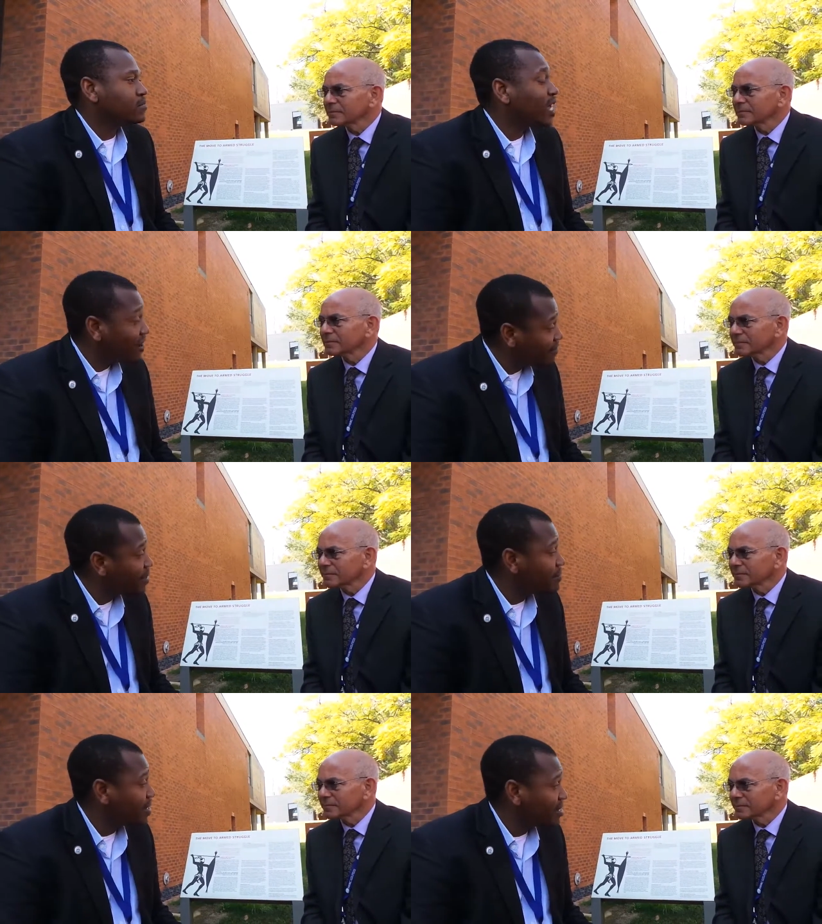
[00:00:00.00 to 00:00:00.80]
Speaker 1: the
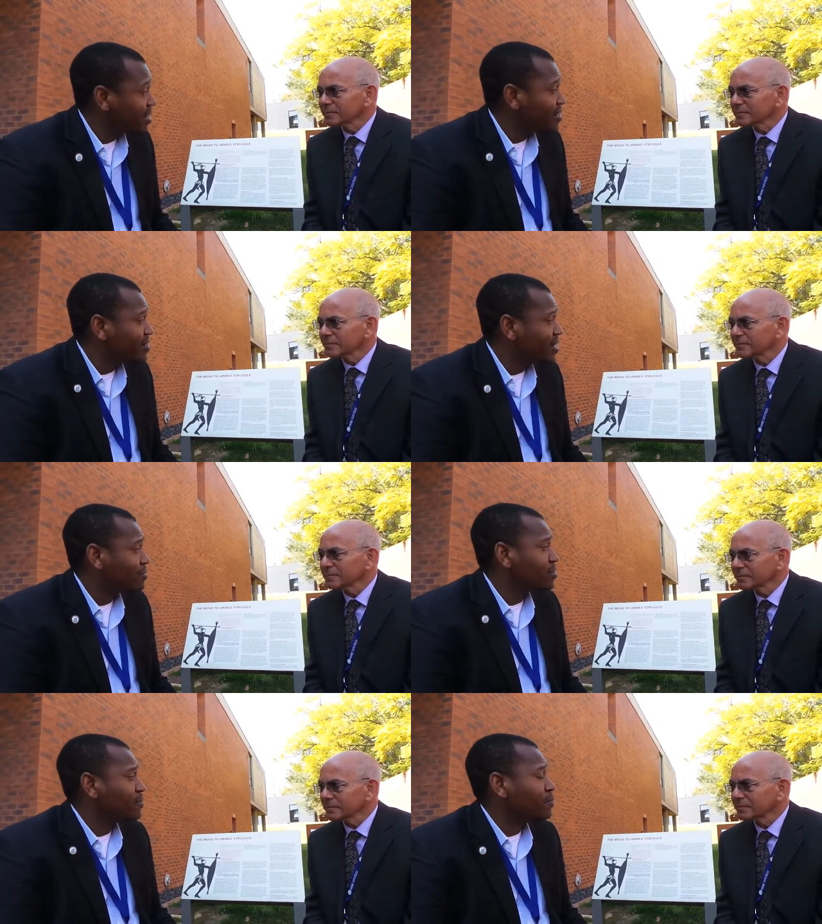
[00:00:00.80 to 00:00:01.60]
government per se in
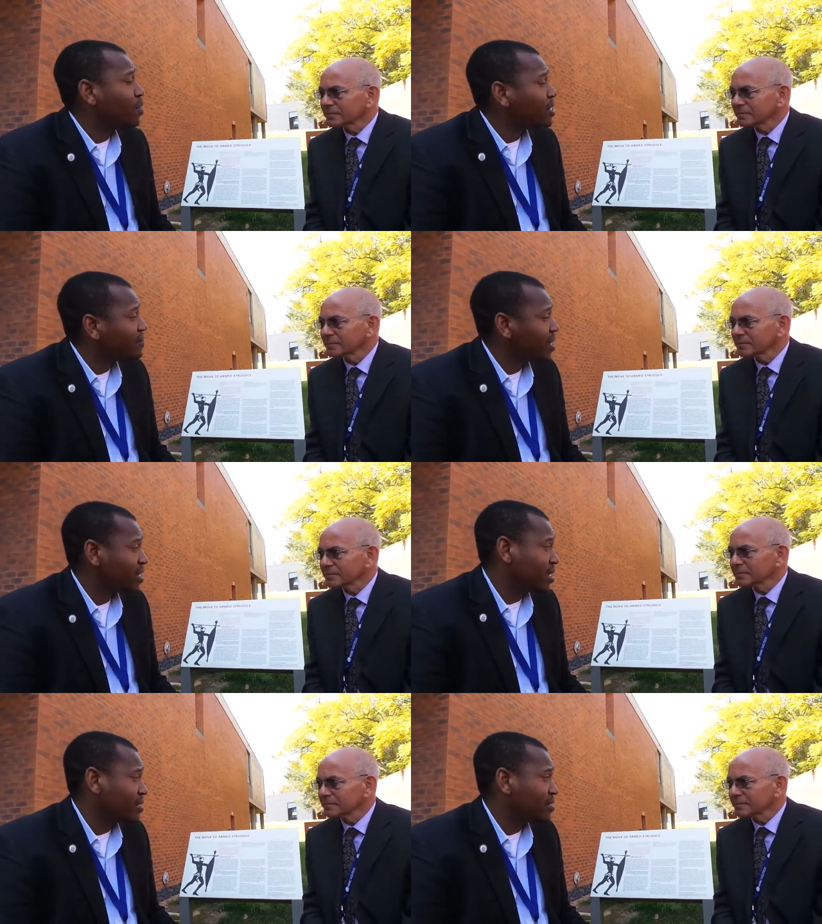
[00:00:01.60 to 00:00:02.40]
terms of
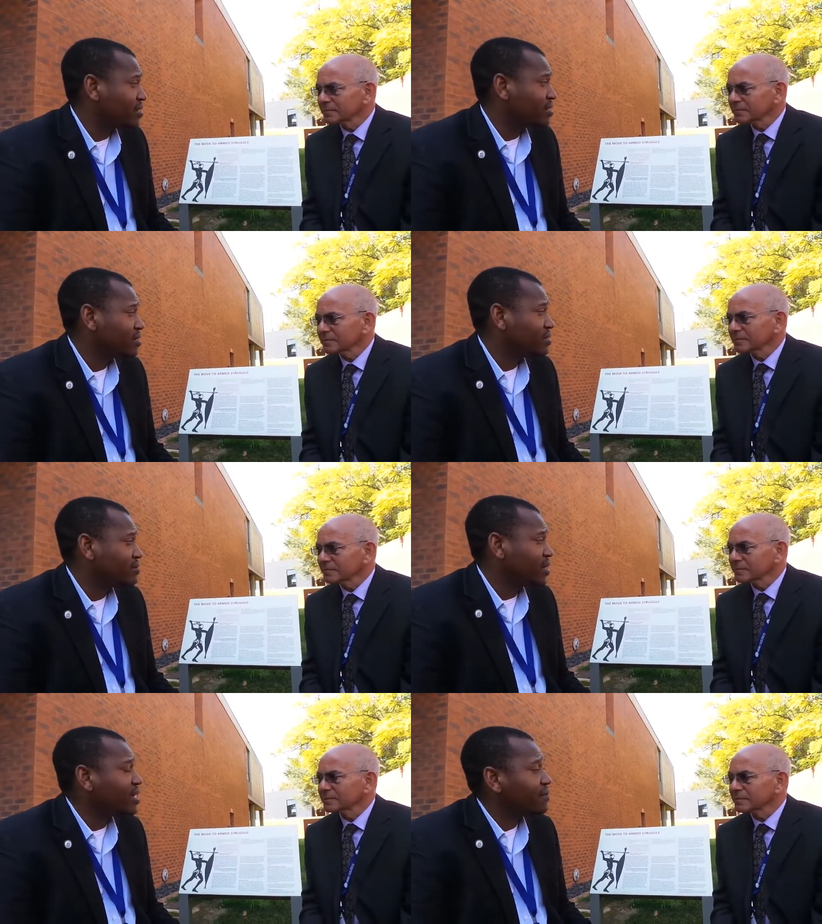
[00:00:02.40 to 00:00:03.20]
motivating
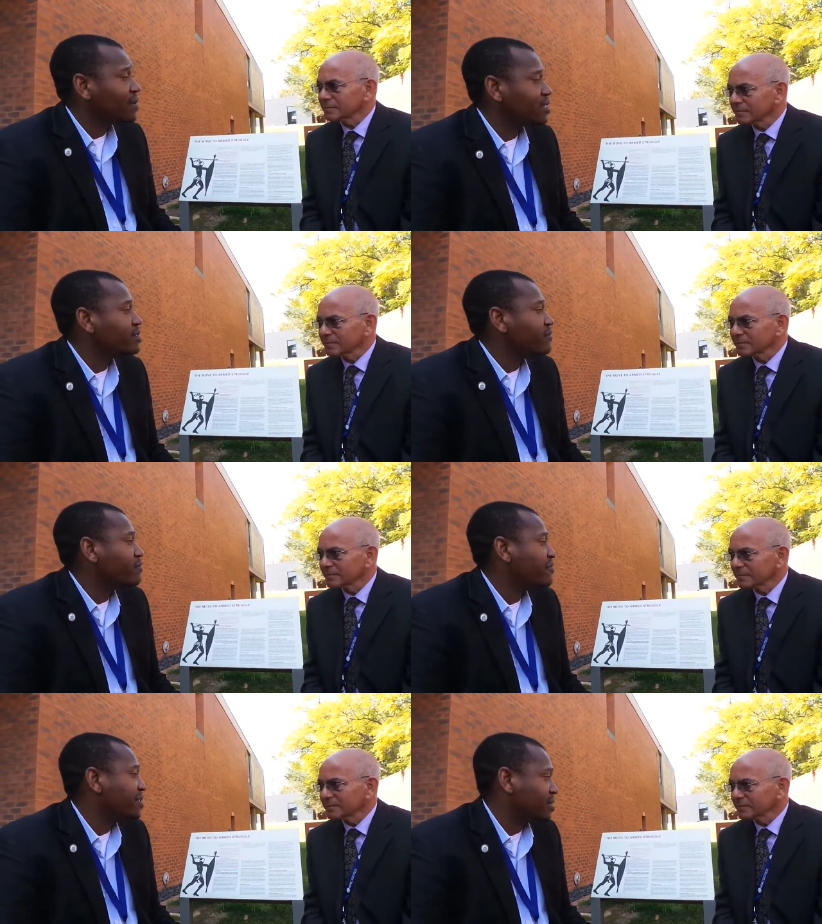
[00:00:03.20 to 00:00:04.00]
and giving us the real
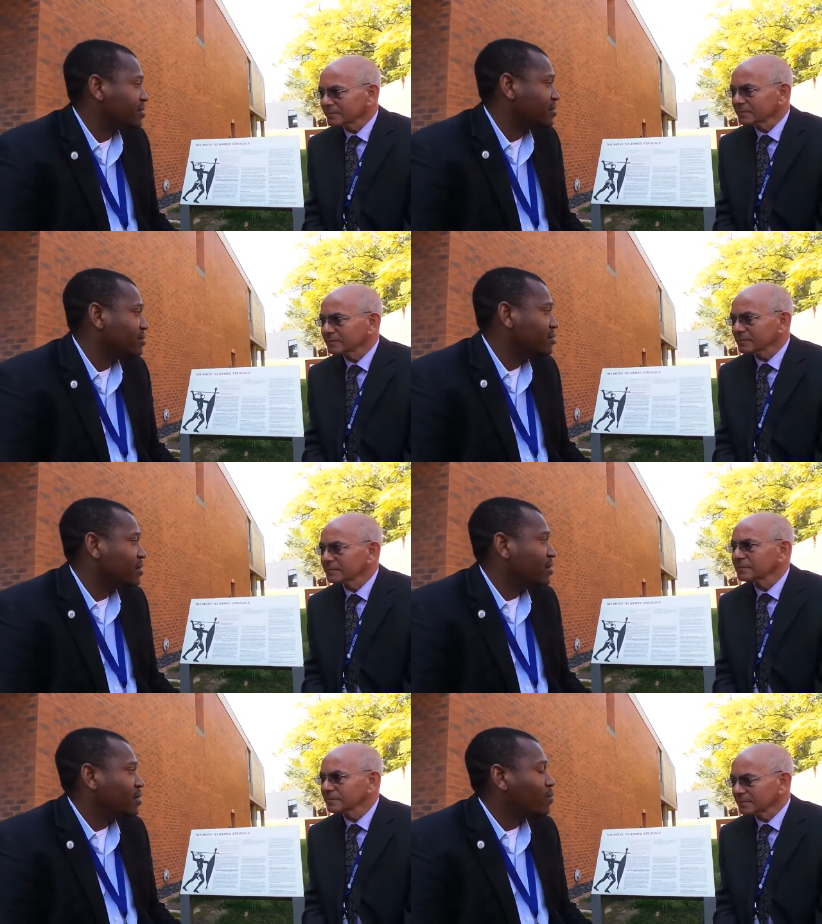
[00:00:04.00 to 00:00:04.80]
reason
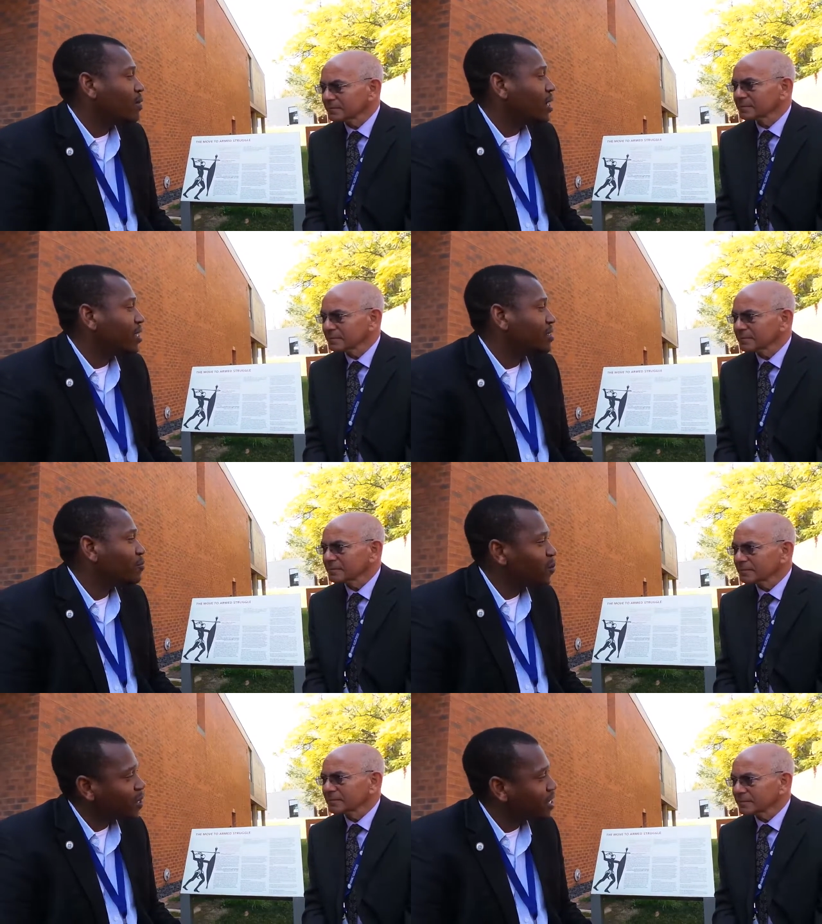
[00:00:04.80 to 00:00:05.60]
why
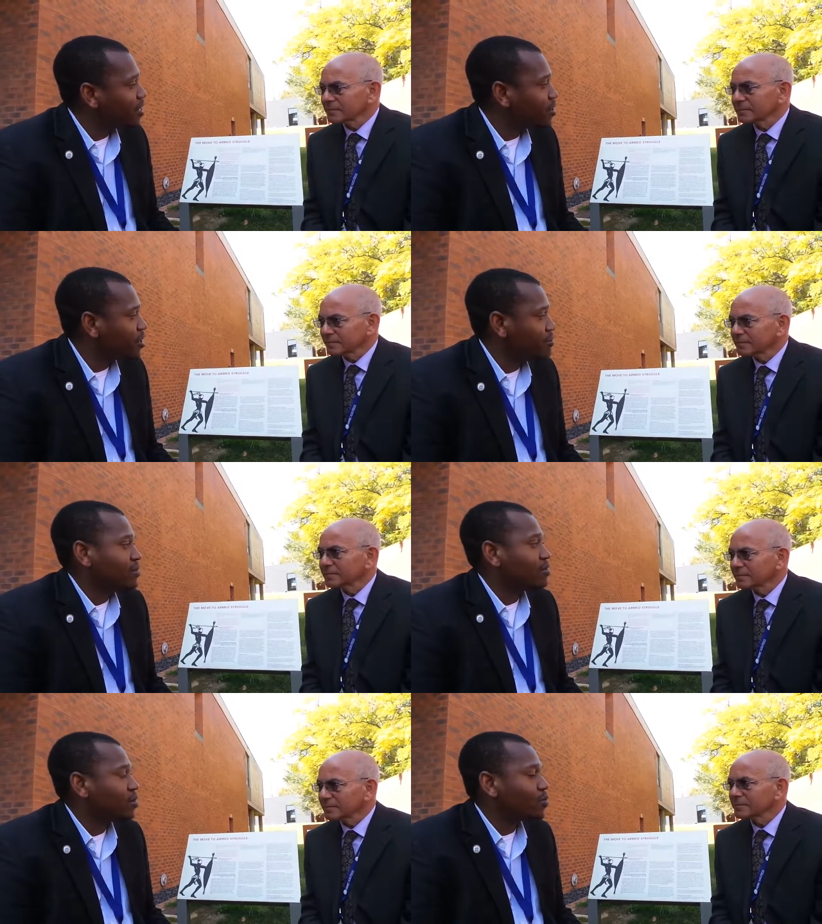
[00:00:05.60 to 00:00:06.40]
we were sent to Cuba.
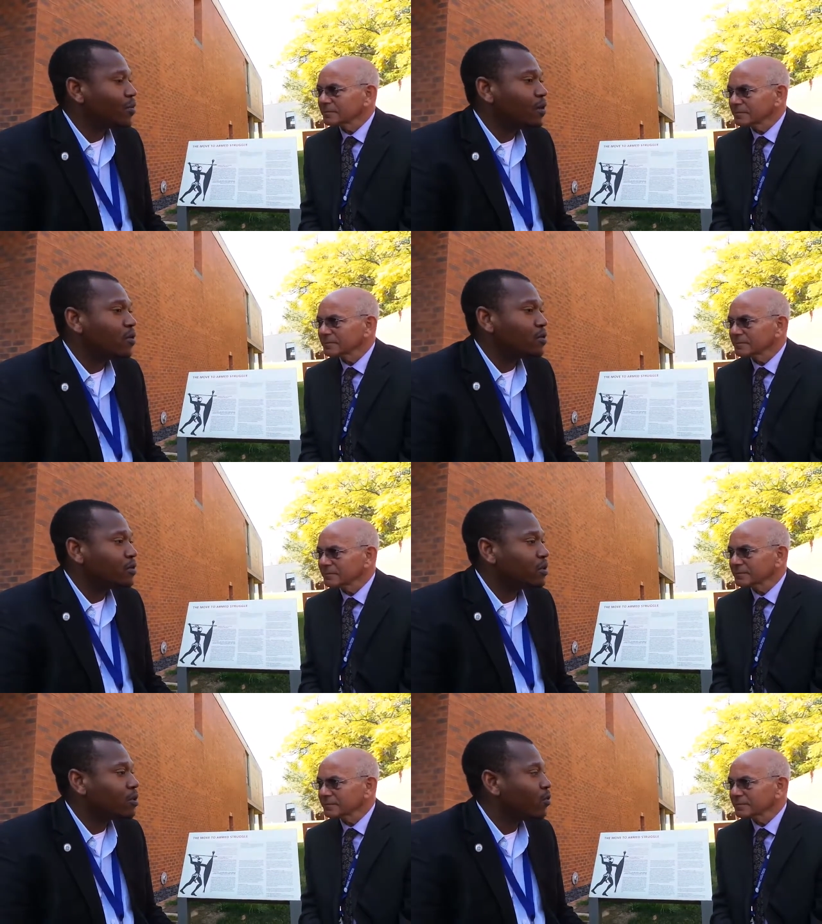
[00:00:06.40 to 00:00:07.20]
Because when we go to
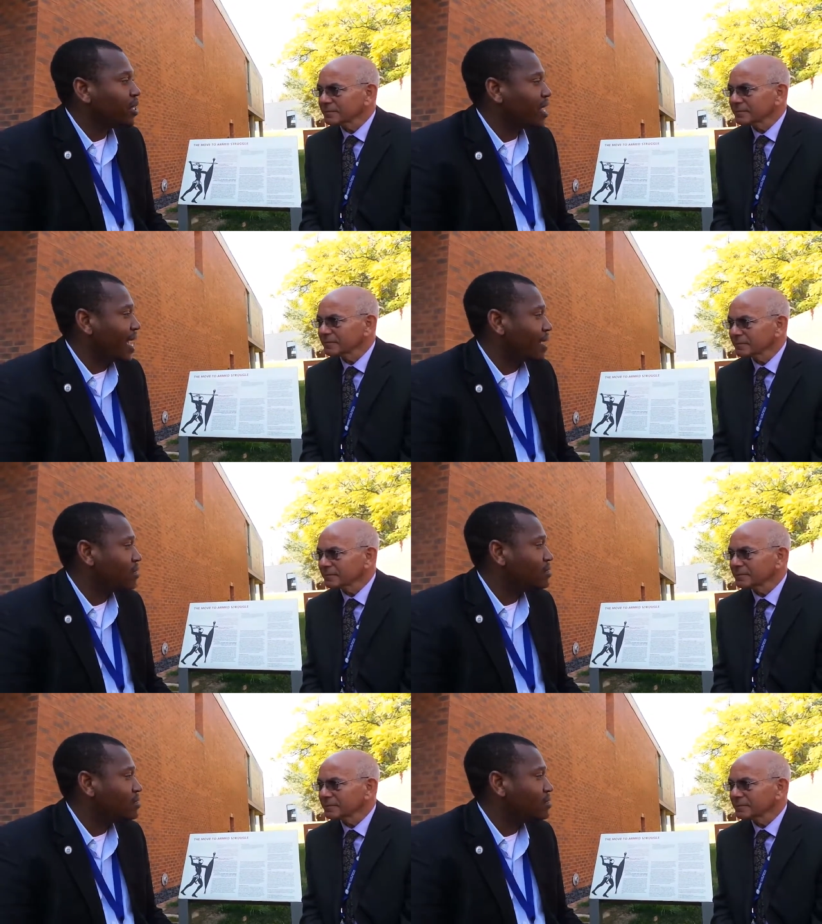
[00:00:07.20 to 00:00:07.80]
Cuba, we're young.